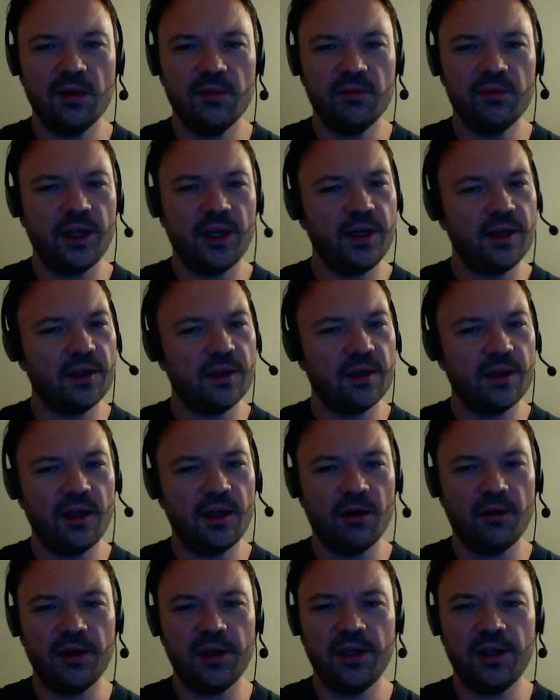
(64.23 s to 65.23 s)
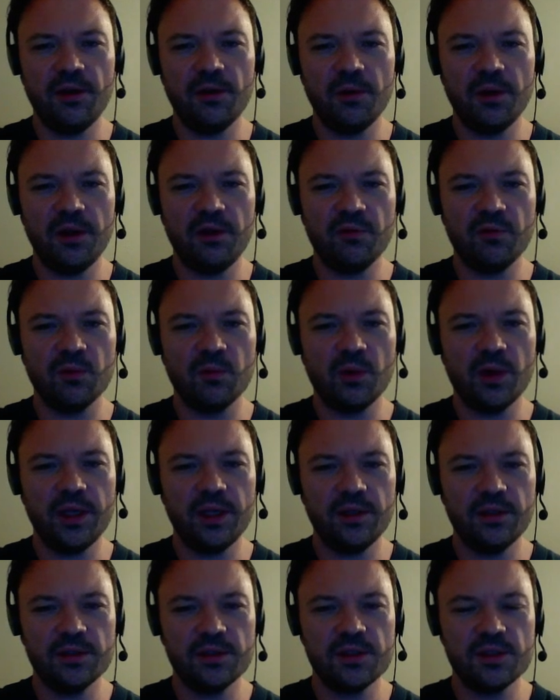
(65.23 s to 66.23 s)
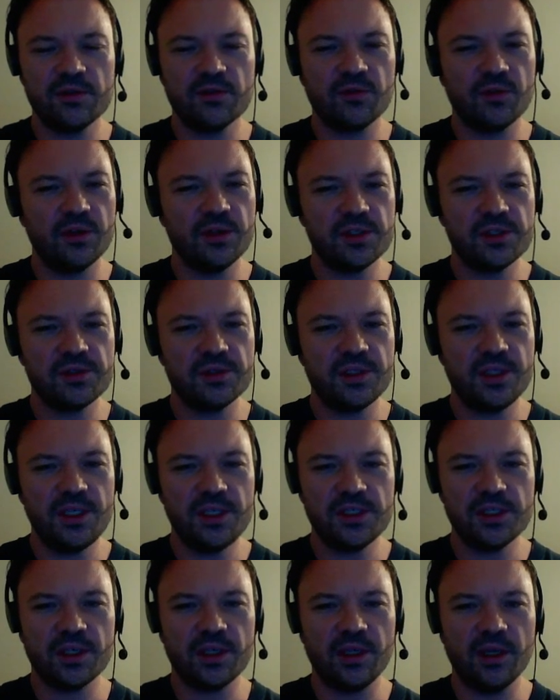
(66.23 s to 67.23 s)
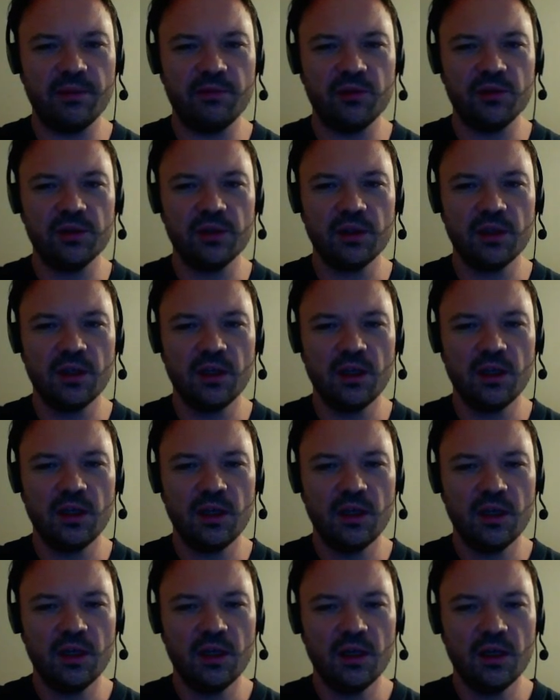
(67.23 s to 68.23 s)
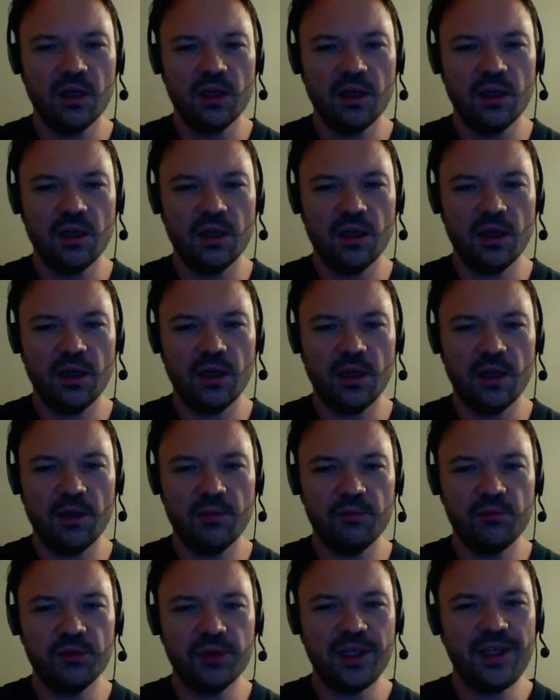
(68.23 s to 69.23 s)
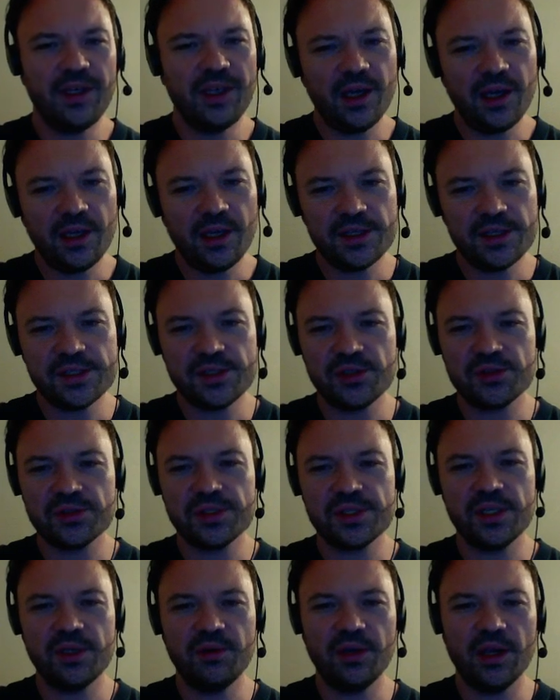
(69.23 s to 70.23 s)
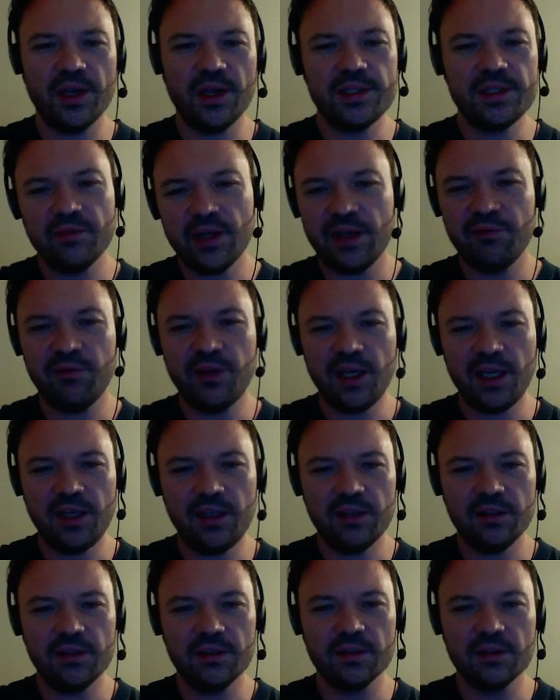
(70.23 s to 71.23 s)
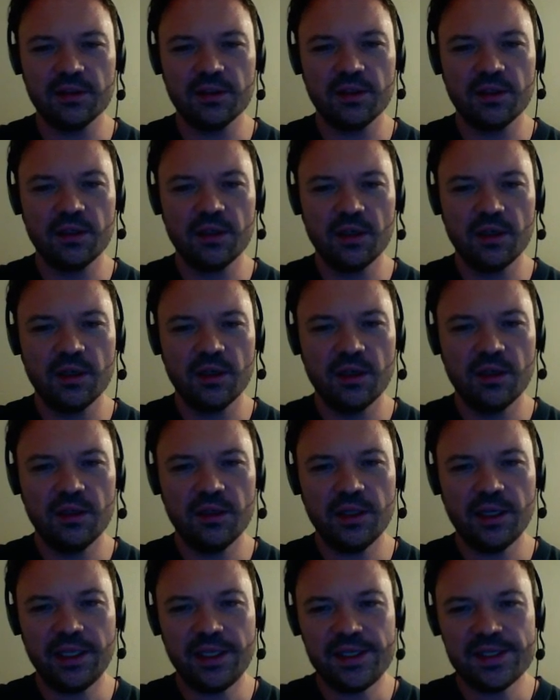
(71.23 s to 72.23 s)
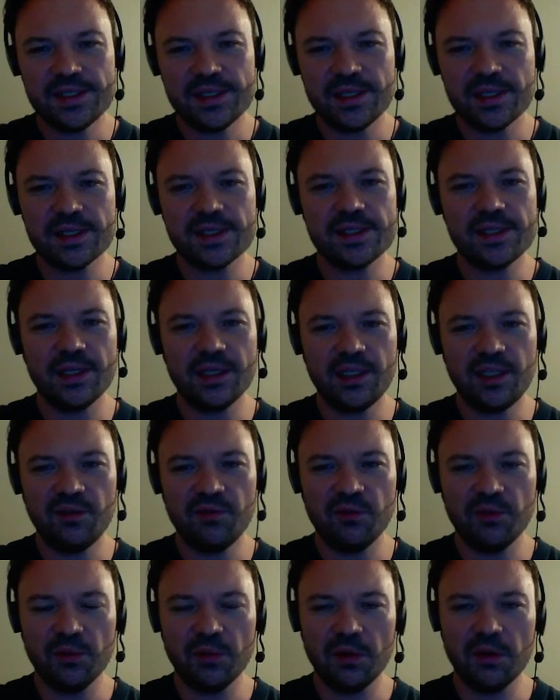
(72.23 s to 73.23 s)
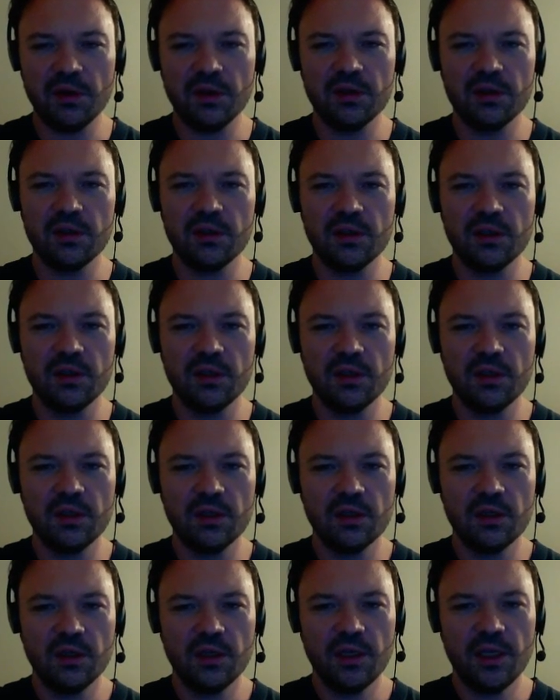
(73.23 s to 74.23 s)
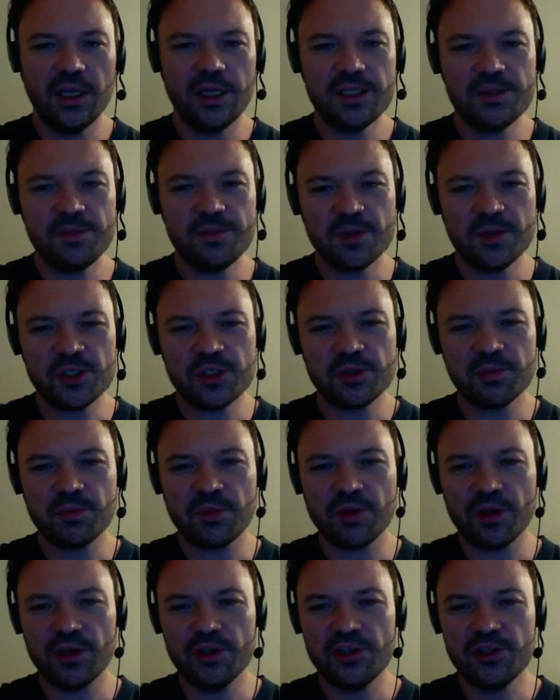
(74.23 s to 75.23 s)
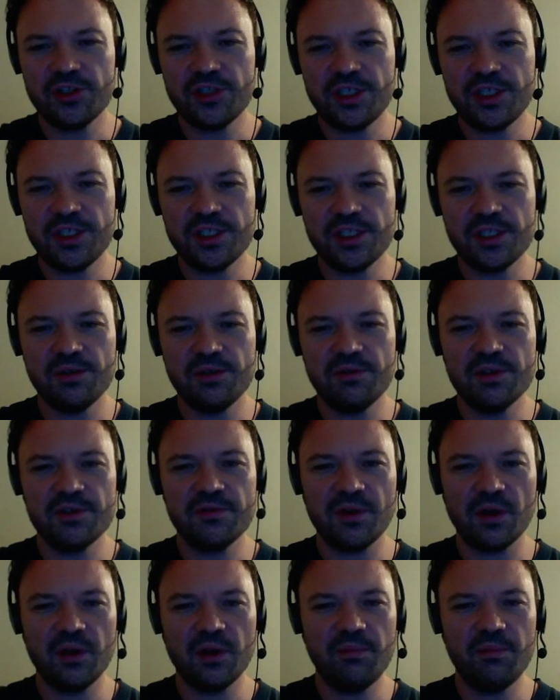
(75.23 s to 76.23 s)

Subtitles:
of like harikiri for white from the strategic level. Rook e8 is interesting. The idea of knight f8, knight e6, knight e4. His bishop on g2 is very bad.